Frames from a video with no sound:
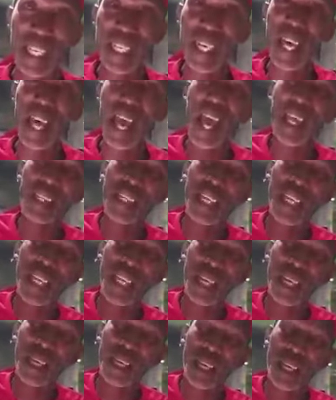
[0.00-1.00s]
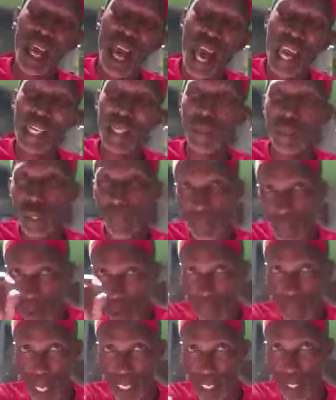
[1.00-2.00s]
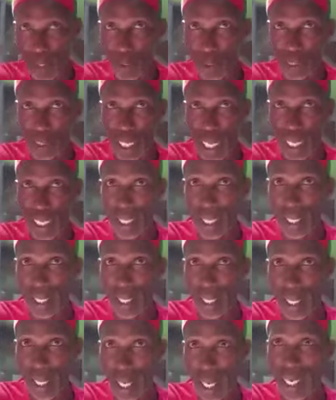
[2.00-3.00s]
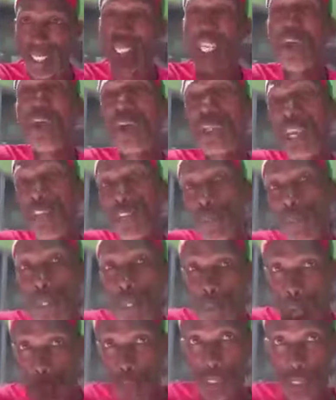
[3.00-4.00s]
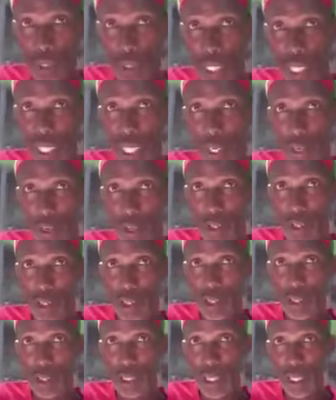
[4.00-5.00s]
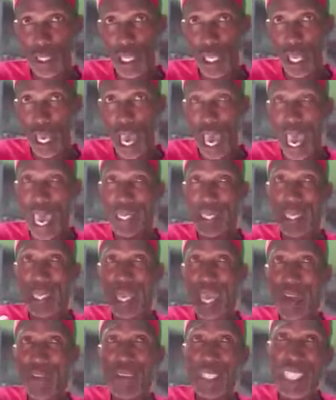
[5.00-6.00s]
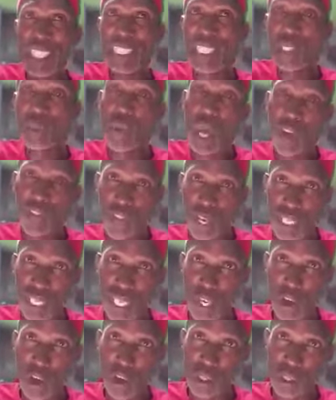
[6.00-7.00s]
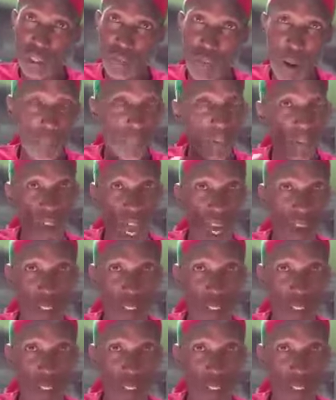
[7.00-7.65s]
and the garlic with the purple on the outside. take out every mucus out of the lungs. And every disease that affect the lungs, from the virus